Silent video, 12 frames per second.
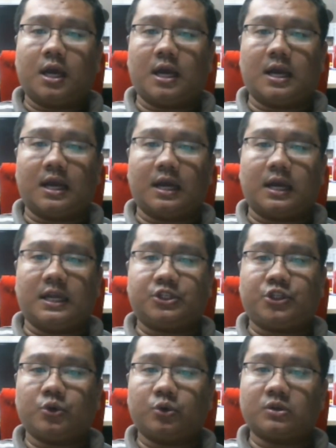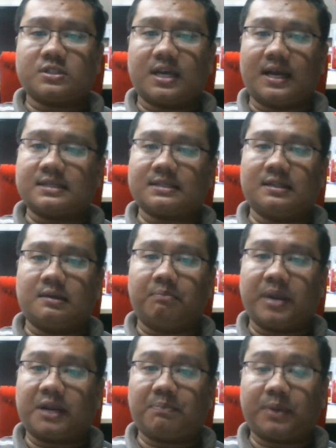It shows us the
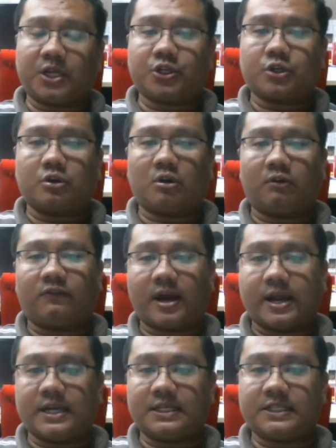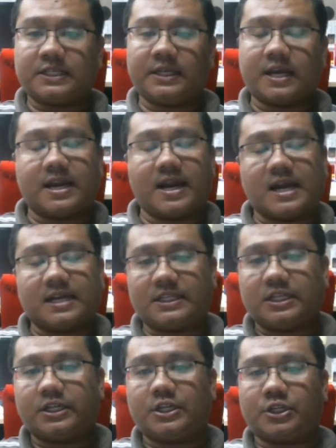big picture of IT and
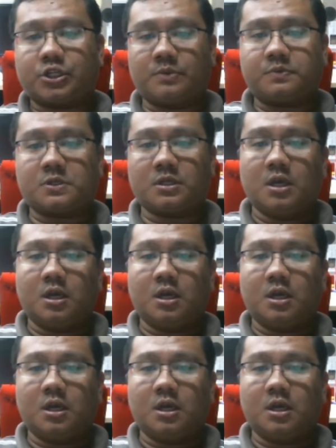IT leaderships,